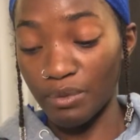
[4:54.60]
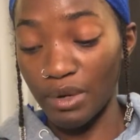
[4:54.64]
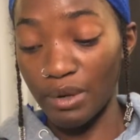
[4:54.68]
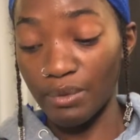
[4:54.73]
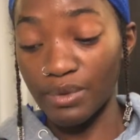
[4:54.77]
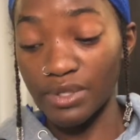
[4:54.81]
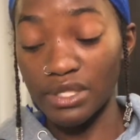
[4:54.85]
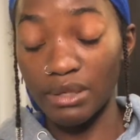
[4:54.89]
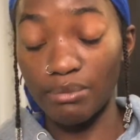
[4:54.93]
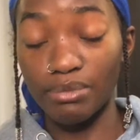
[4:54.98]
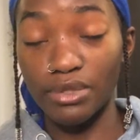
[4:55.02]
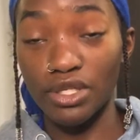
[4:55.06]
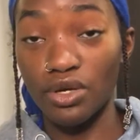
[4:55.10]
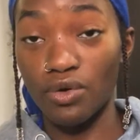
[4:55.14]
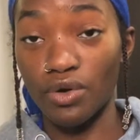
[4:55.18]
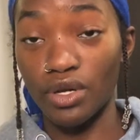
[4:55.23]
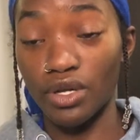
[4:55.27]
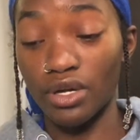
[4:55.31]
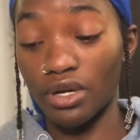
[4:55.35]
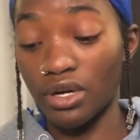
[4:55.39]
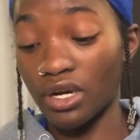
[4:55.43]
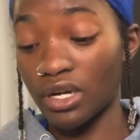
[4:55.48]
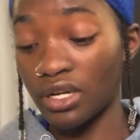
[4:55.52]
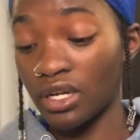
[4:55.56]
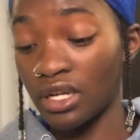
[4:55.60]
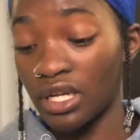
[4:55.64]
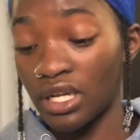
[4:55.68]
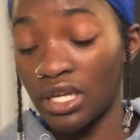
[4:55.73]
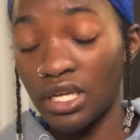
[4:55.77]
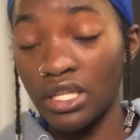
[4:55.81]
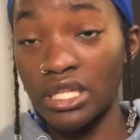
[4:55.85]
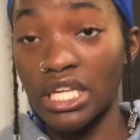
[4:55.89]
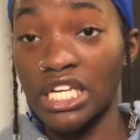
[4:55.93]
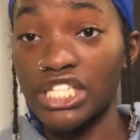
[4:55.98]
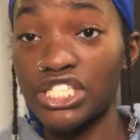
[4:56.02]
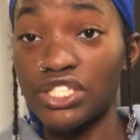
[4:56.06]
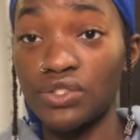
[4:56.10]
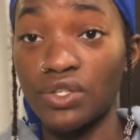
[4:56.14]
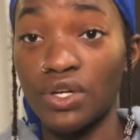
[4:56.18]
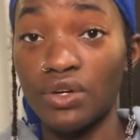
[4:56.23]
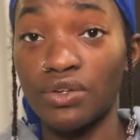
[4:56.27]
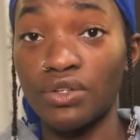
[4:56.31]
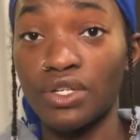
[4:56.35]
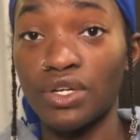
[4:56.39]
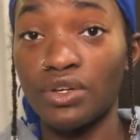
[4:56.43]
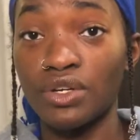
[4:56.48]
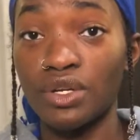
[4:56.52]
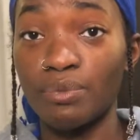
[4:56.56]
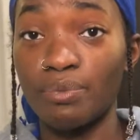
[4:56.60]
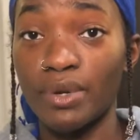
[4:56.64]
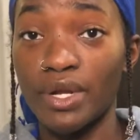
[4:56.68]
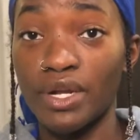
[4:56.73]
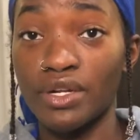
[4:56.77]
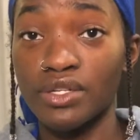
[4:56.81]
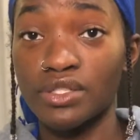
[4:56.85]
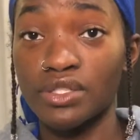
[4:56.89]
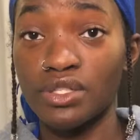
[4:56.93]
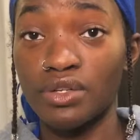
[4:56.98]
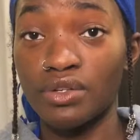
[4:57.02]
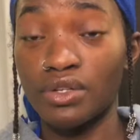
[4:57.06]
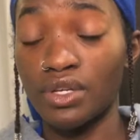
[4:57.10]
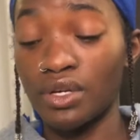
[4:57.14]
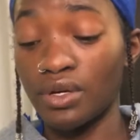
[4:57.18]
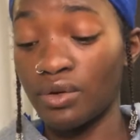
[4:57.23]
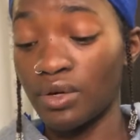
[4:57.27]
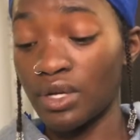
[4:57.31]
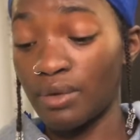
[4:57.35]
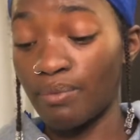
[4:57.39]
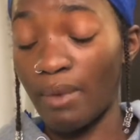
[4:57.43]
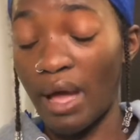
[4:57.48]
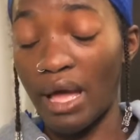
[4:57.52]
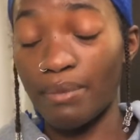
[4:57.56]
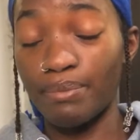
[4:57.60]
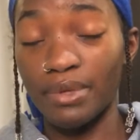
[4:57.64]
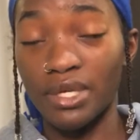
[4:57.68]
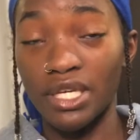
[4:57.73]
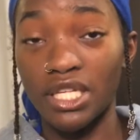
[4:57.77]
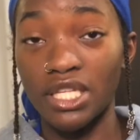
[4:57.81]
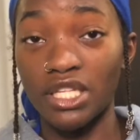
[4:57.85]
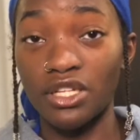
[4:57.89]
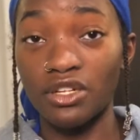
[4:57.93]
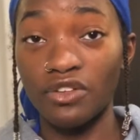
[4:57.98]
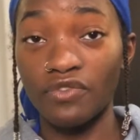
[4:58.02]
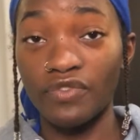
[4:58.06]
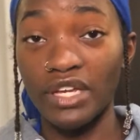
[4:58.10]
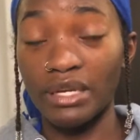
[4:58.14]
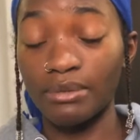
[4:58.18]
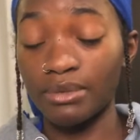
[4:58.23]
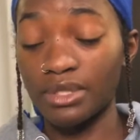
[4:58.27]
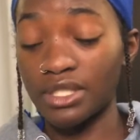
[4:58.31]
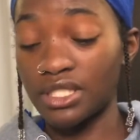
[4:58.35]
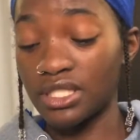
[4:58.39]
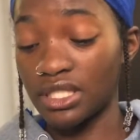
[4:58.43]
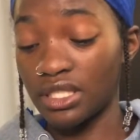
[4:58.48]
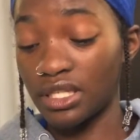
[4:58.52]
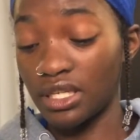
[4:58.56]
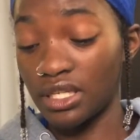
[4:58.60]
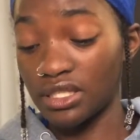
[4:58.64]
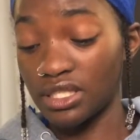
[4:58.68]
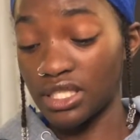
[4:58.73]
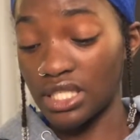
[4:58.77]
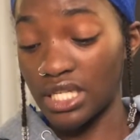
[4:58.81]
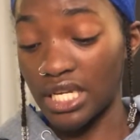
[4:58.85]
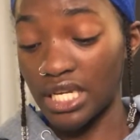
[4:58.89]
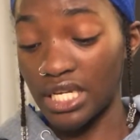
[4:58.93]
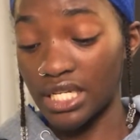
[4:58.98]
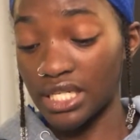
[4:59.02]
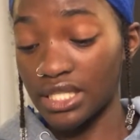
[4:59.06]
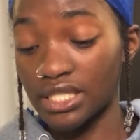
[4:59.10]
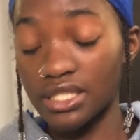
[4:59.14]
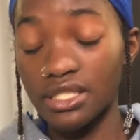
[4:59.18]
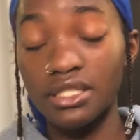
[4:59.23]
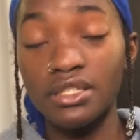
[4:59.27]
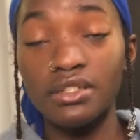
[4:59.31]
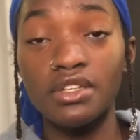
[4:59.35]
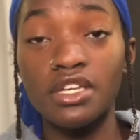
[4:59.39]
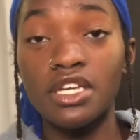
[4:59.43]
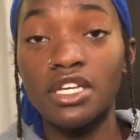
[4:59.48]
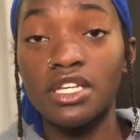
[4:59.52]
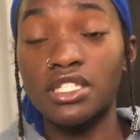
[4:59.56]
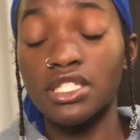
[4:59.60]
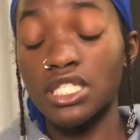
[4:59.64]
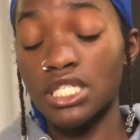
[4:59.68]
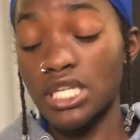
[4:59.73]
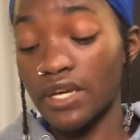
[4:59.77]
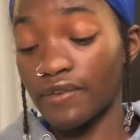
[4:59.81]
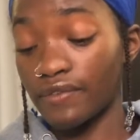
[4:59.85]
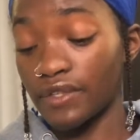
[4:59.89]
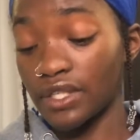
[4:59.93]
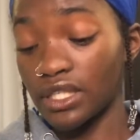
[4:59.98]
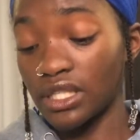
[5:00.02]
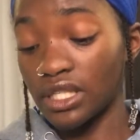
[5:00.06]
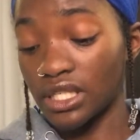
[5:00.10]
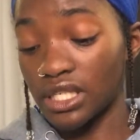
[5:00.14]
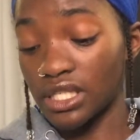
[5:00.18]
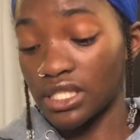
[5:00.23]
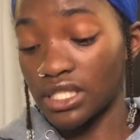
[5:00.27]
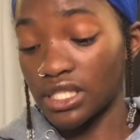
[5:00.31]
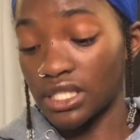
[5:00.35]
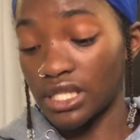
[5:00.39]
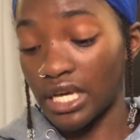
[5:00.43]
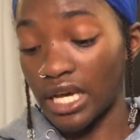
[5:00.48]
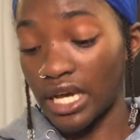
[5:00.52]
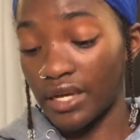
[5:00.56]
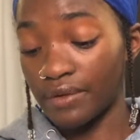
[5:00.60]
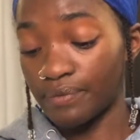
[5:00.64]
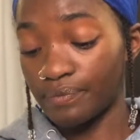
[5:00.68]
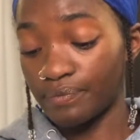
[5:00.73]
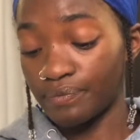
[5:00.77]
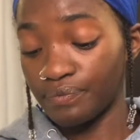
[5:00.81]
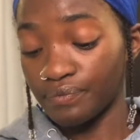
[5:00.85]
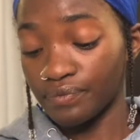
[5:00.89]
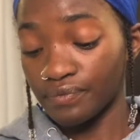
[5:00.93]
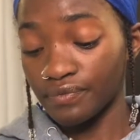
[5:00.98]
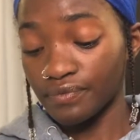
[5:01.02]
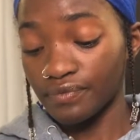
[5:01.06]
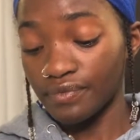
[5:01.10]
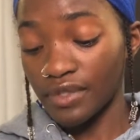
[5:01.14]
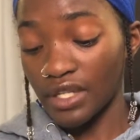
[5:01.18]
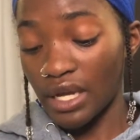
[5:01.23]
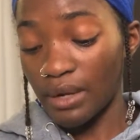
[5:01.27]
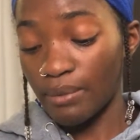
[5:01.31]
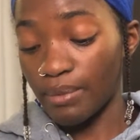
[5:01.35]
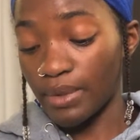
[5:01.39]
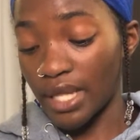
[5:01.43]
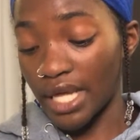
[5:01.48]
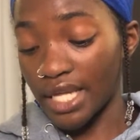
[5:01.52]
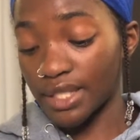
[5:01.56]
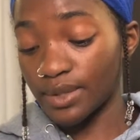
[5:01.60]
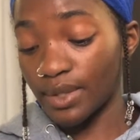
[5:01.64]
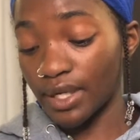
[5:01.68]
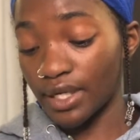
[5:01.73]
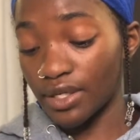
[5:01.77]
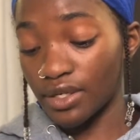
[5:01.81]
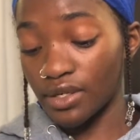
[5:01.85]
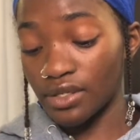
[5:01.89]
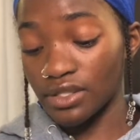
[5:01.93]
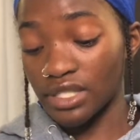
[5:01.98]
something going on that you don't know, your parents don't know. It might be in your family genetics. So definitely look into that. But that's why girls